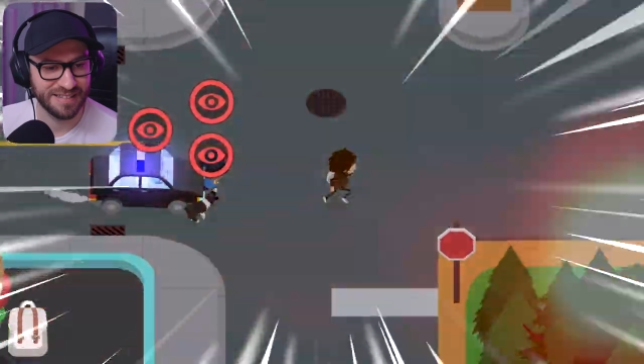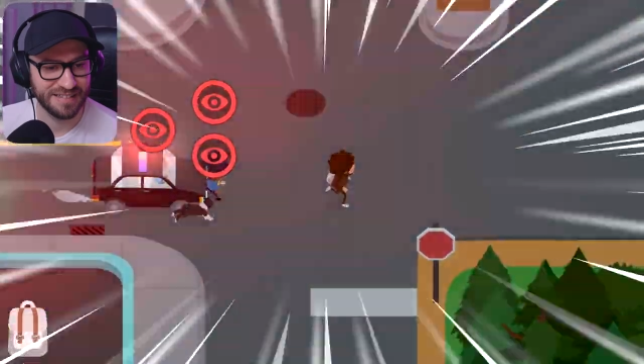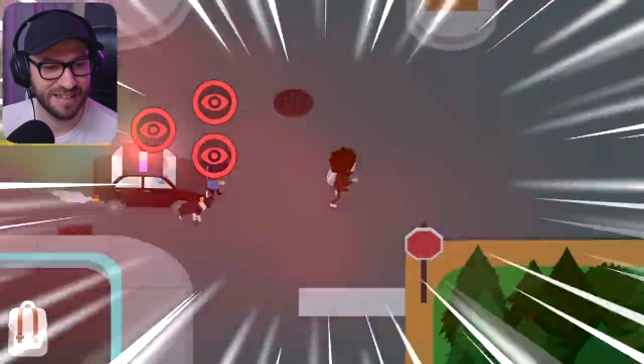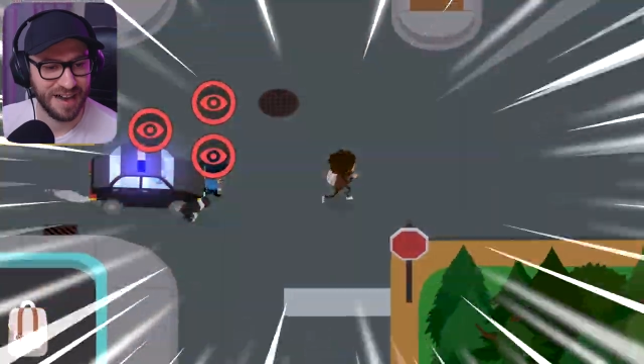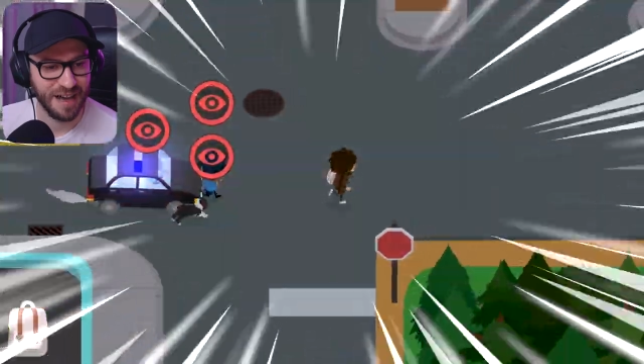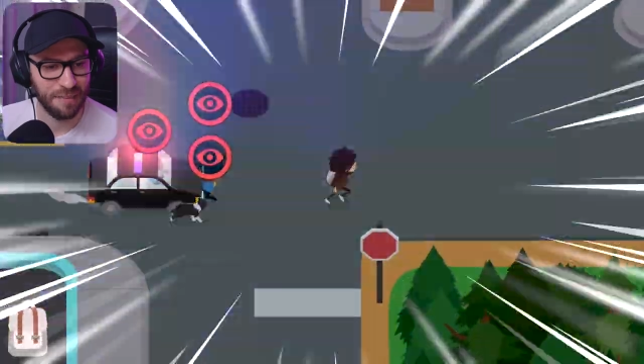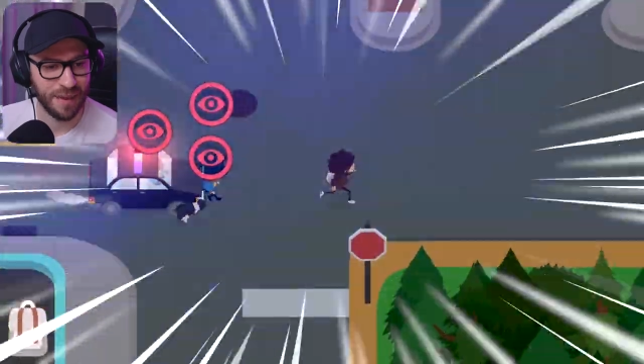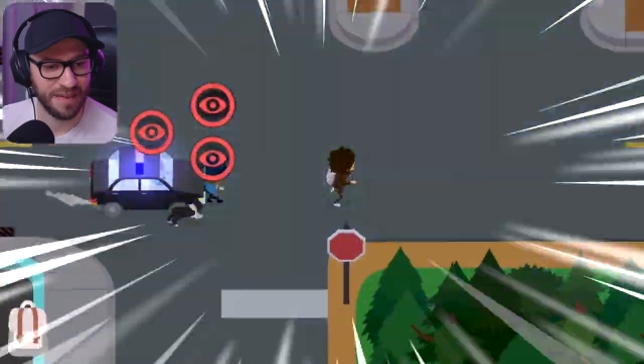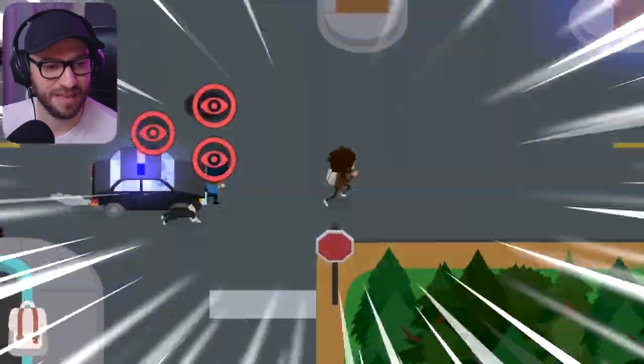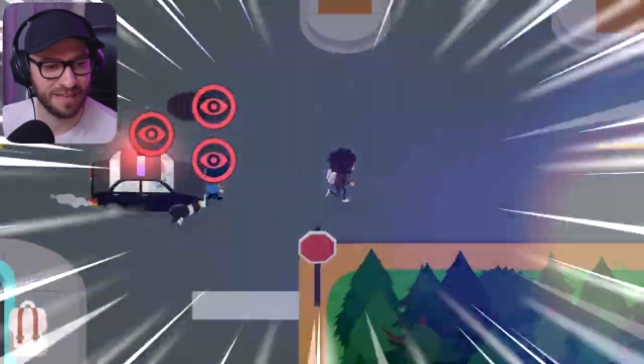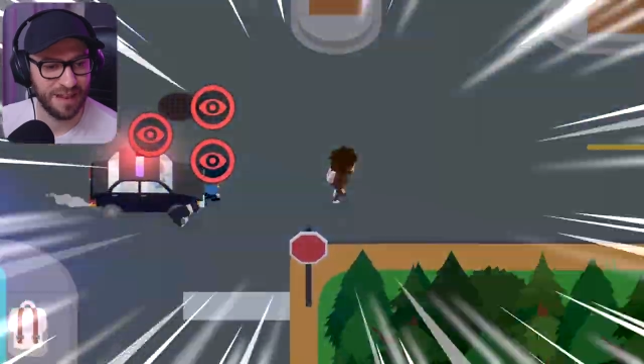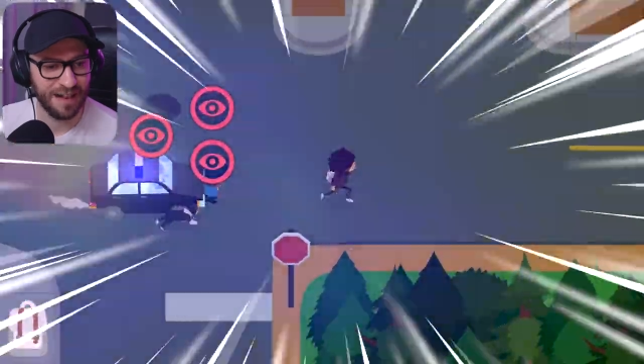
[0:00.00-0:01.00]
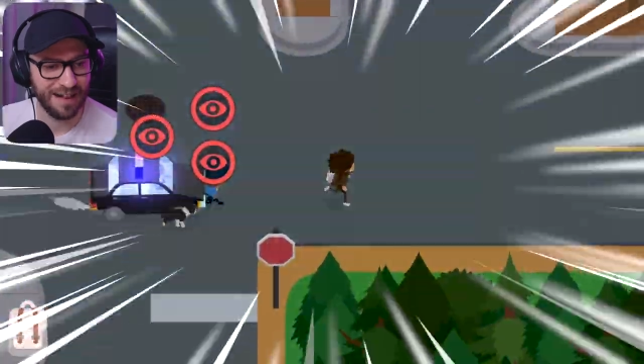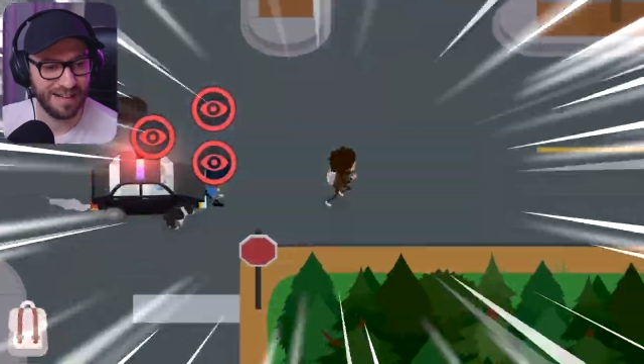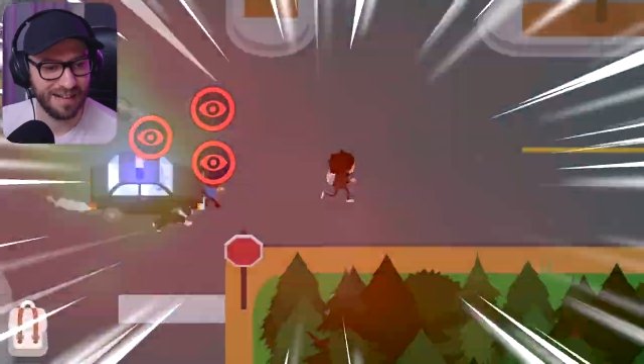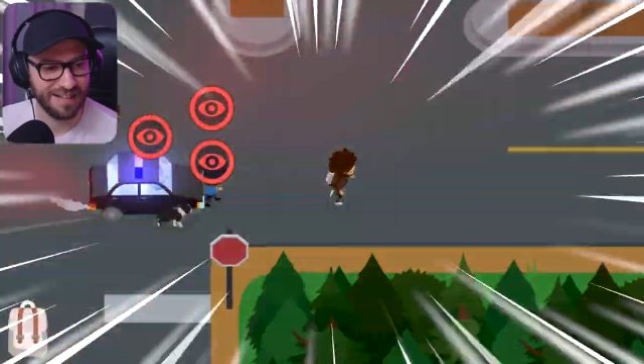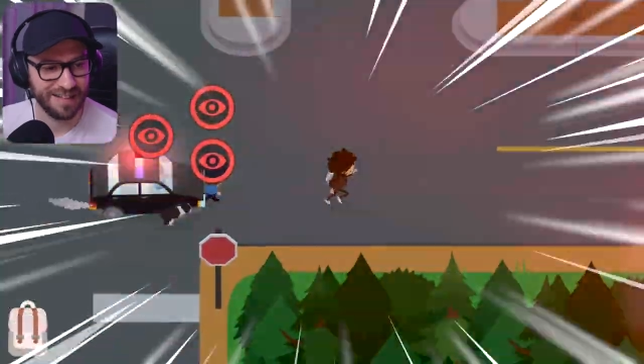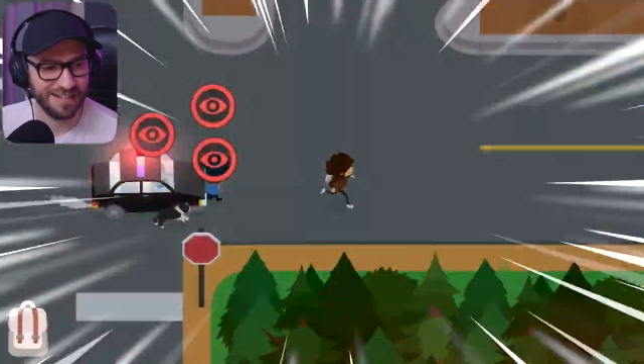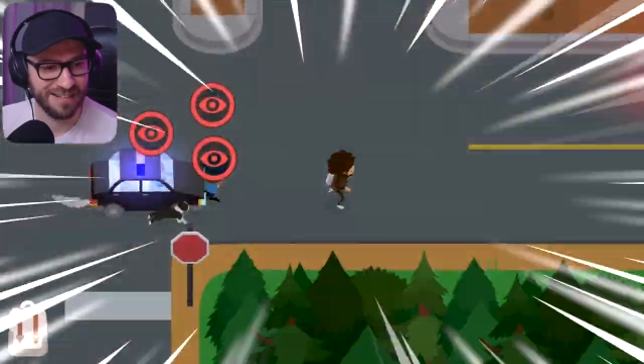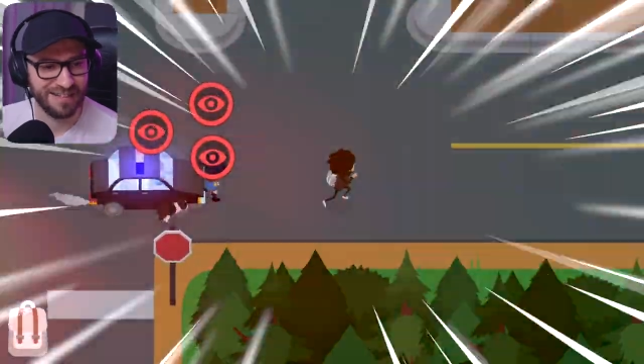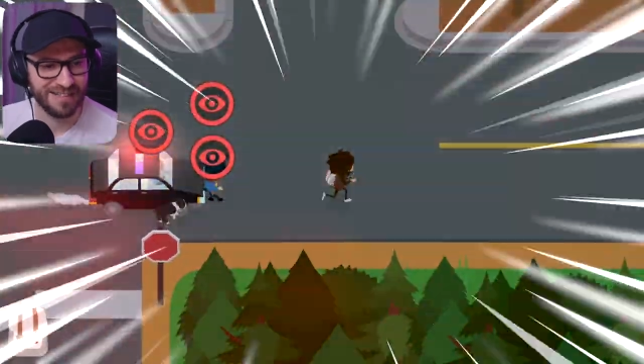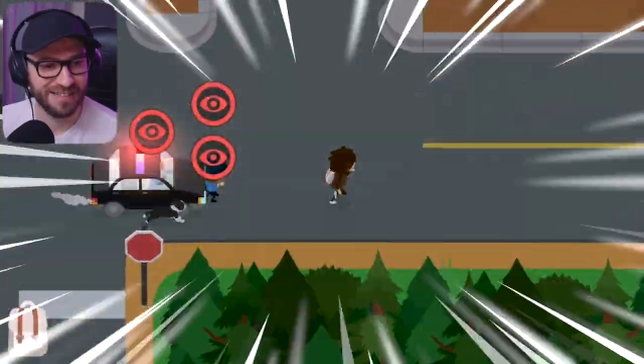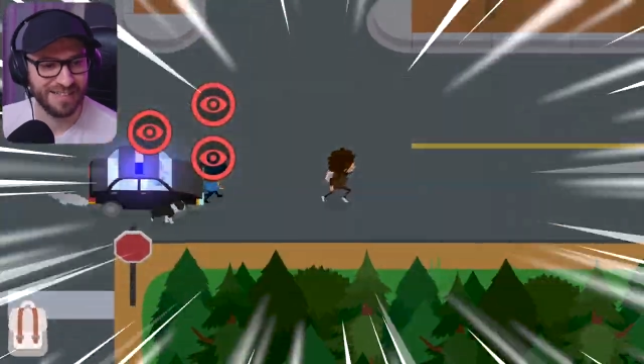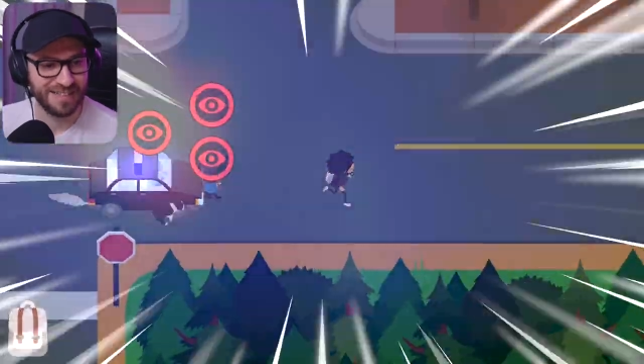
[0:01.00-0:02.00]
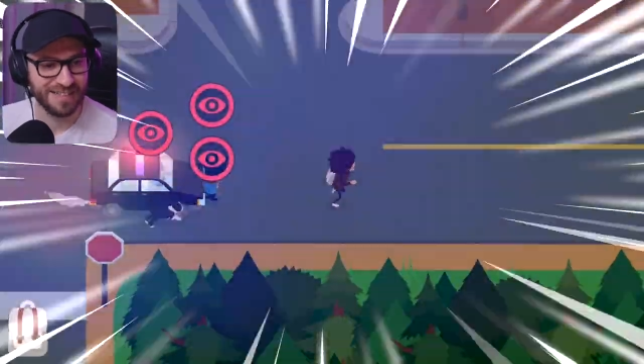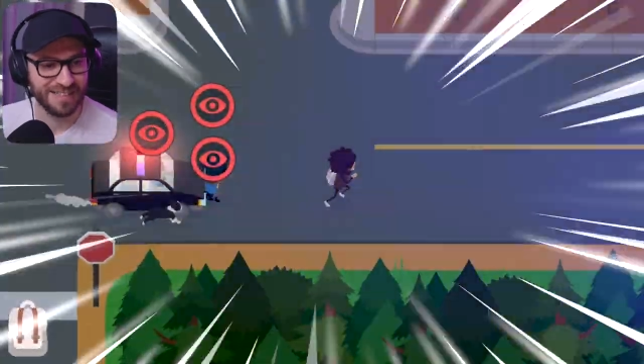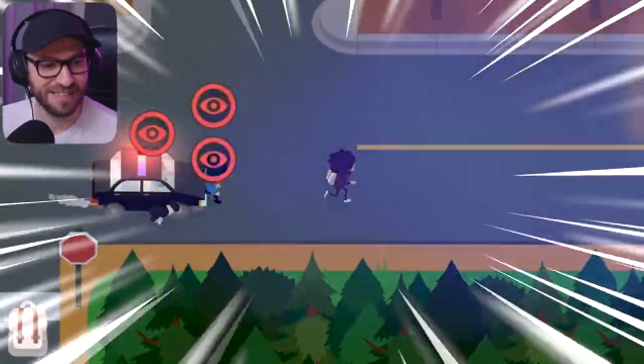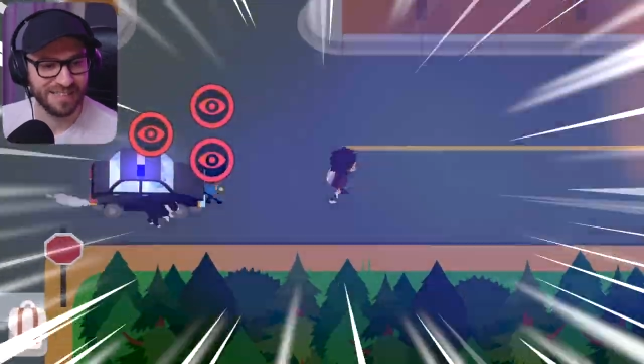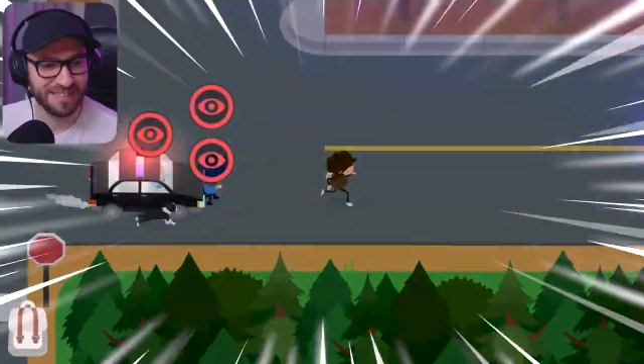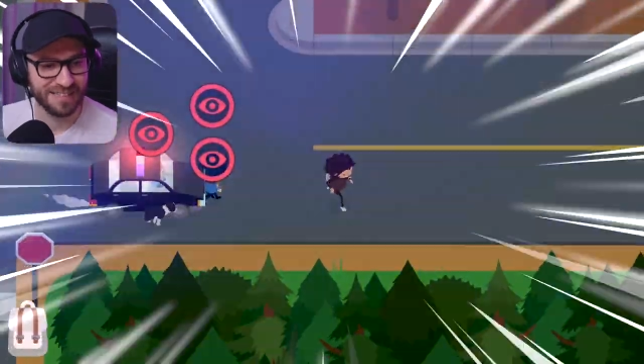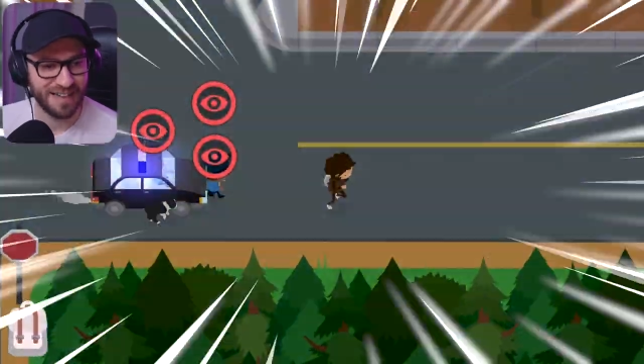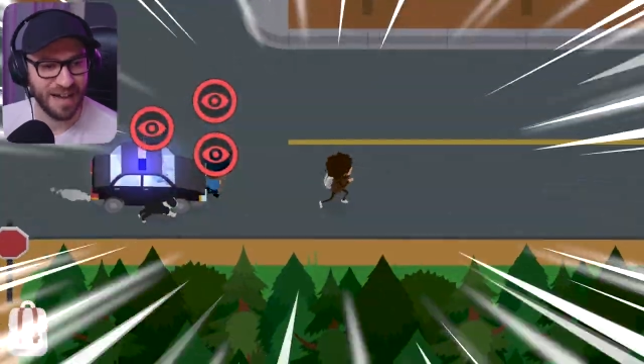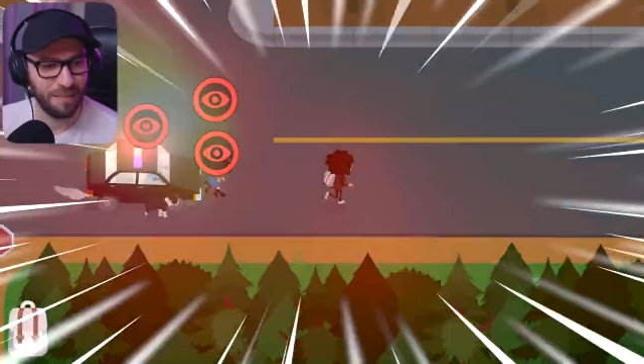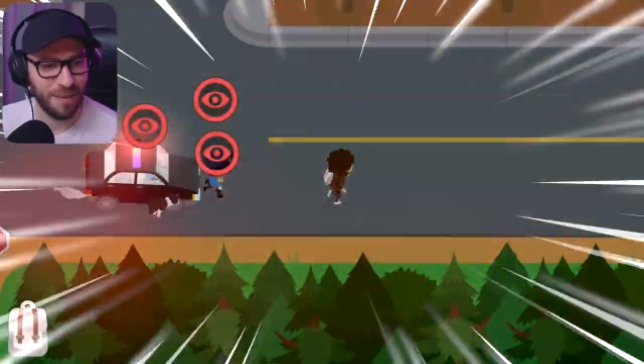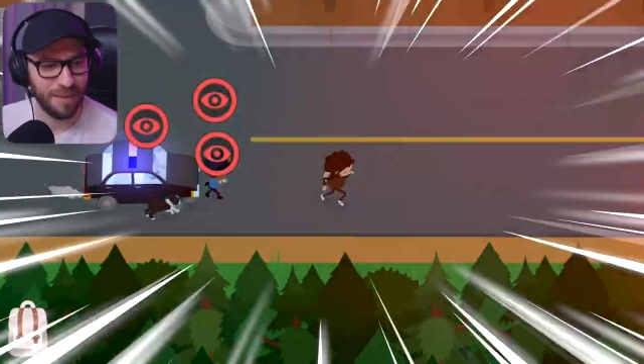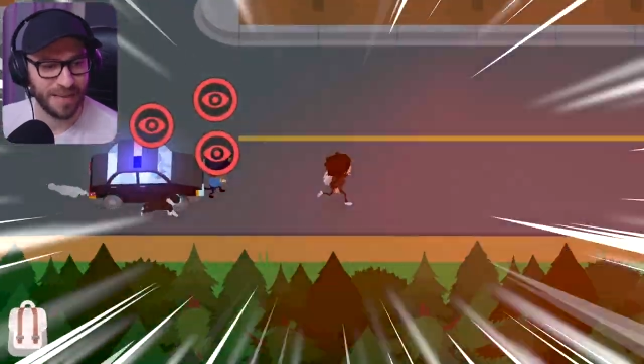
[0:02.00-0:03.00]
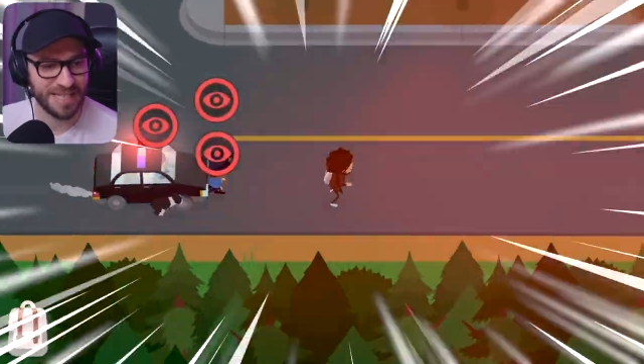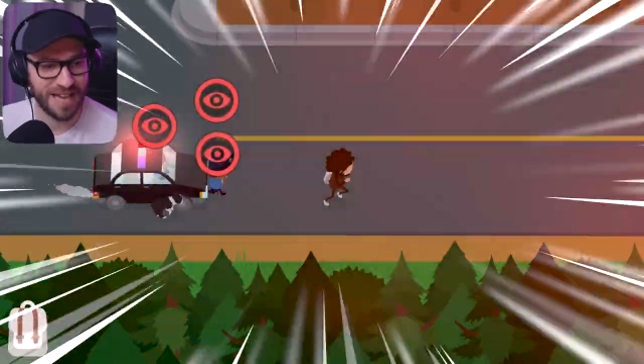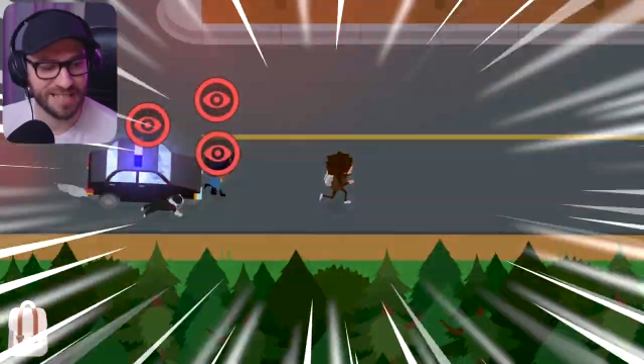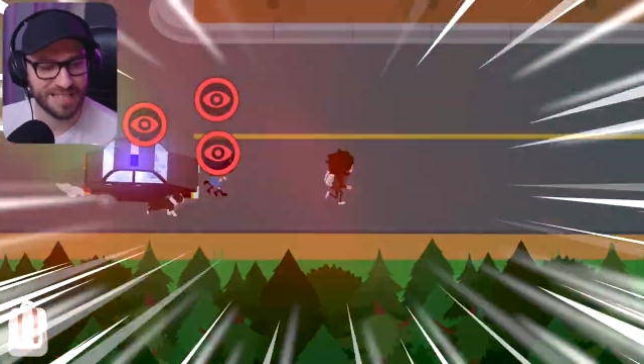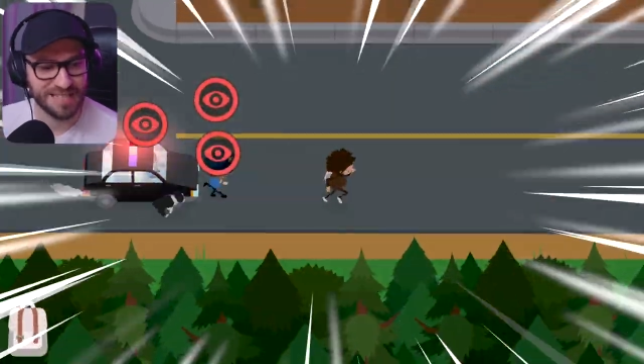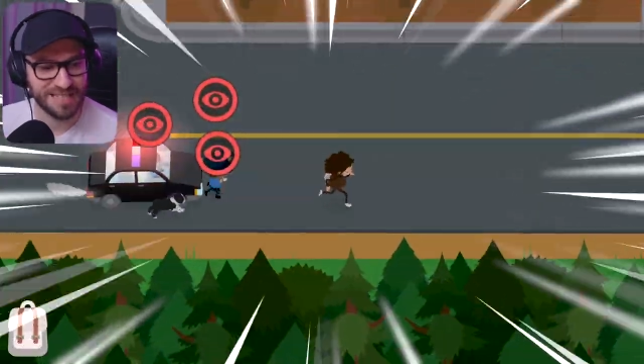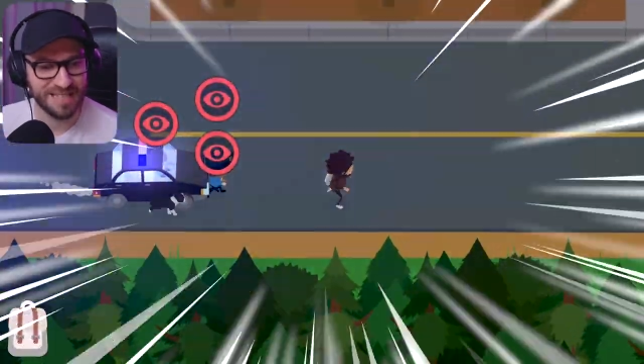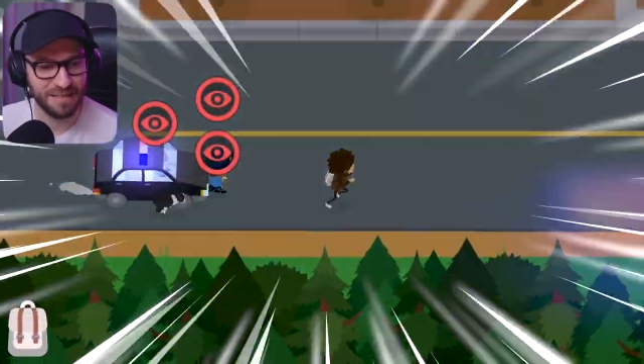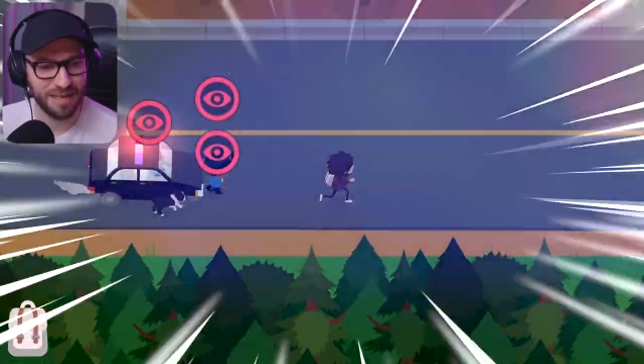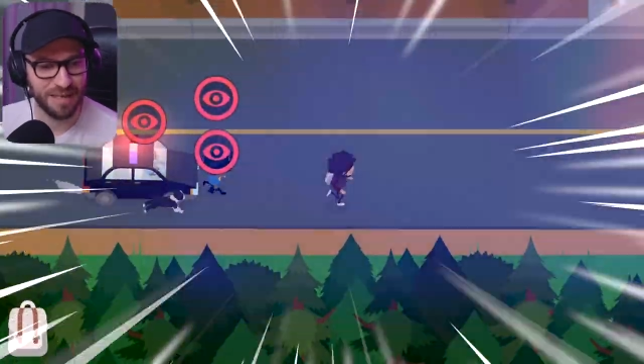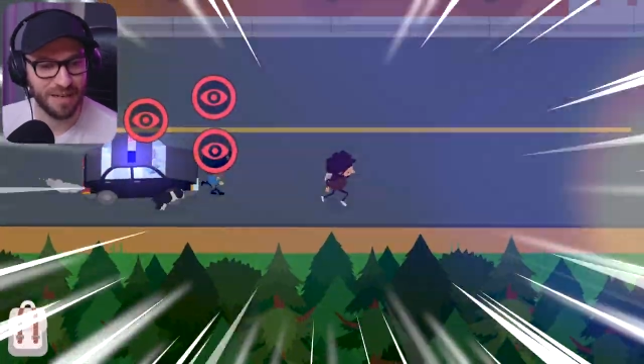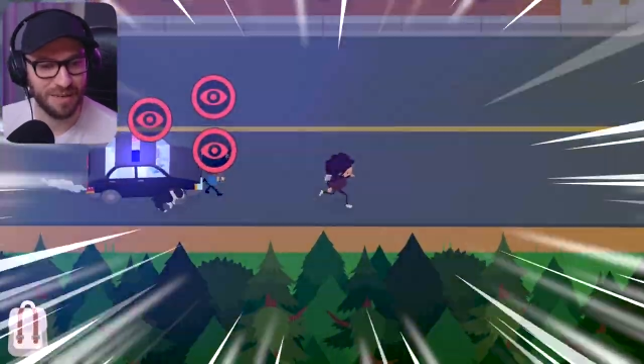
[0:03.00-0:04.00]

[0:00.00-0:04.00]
I obey the law. I pay my taxes. Leave me alone.